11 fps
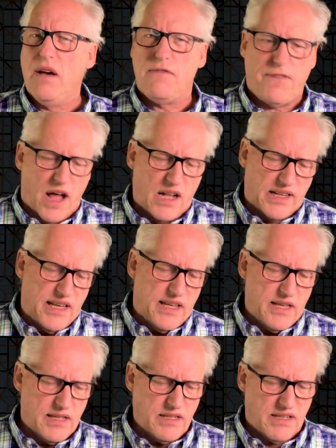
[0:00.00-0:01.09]

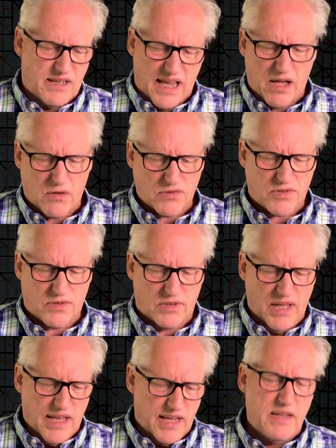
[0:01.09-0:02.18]
folly in
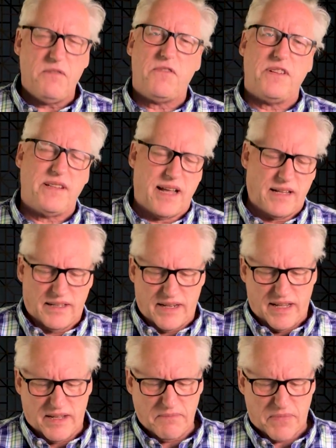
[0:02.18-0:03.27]
counsel,
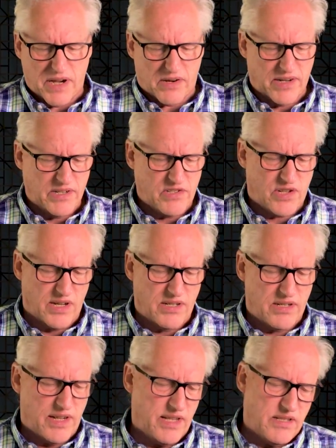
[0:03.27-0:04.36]
infidelity in marriage,
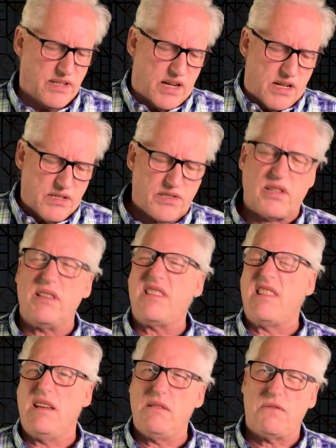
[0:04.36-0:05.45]
and
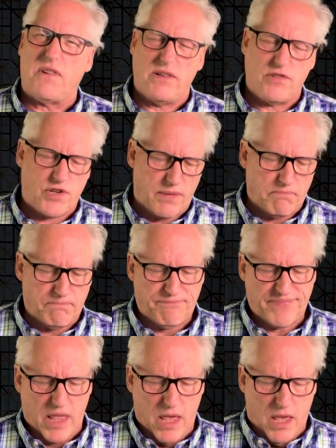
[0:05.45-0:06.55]
inconstancy in friendship.
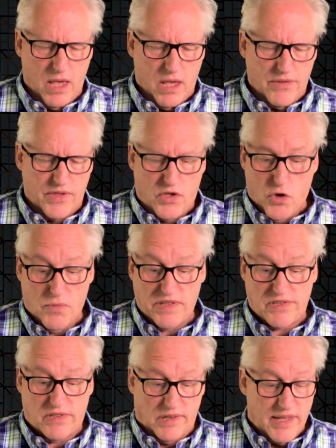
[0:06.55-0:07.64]
The
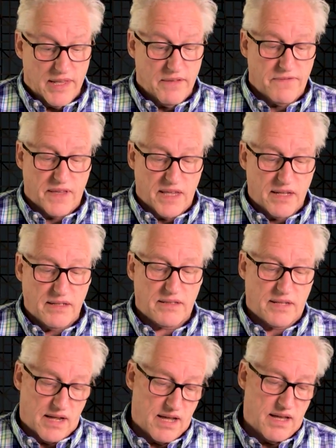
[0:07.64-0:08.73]
humans live in
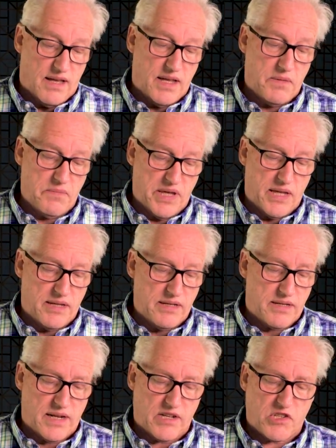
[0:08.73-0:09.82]
time
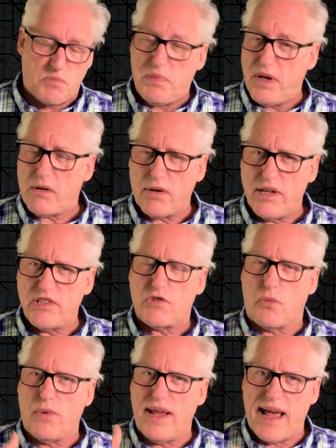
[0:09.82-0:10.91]
and experience
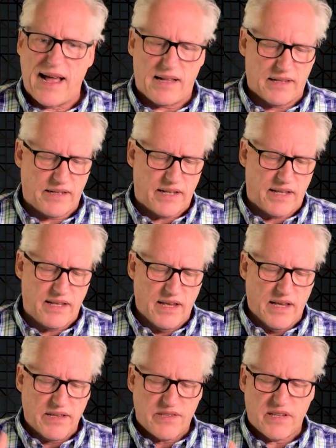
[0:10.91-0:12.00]
reality
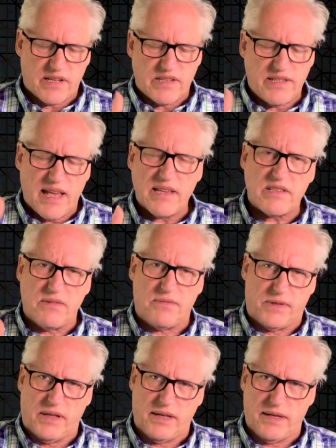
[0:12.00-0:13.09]

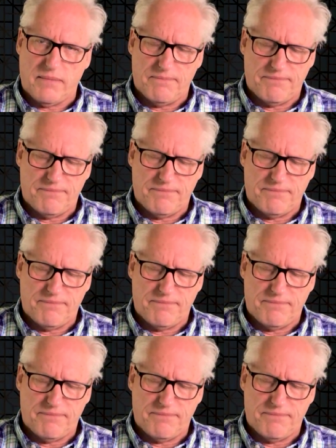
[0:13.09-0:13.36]
successively.